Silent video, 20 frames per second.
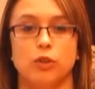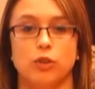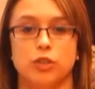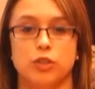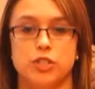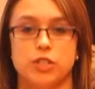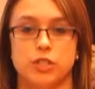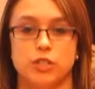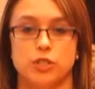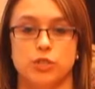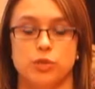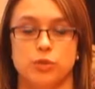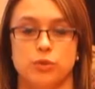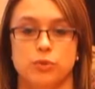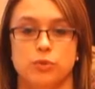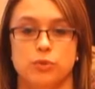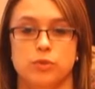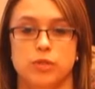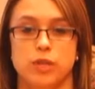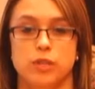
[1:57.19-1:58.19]
allergic
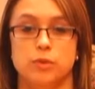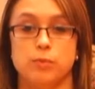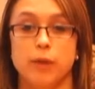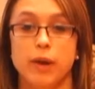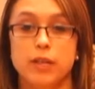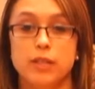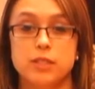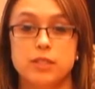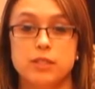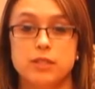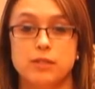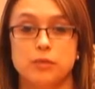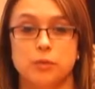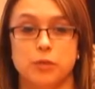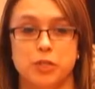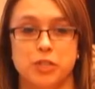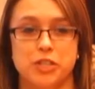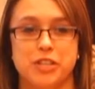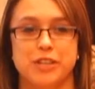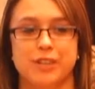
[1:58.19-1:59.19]
to dust mites,
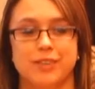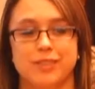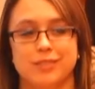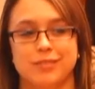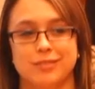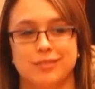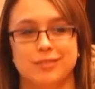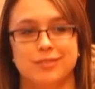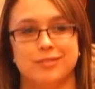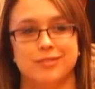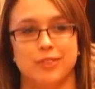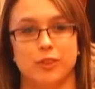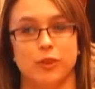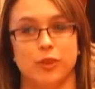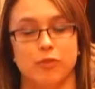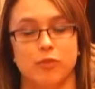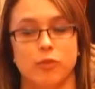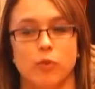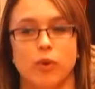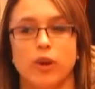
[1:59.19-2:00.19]
which
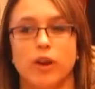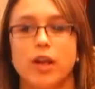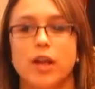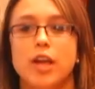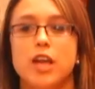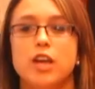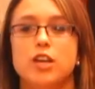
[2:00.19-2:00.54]
they're everywhere.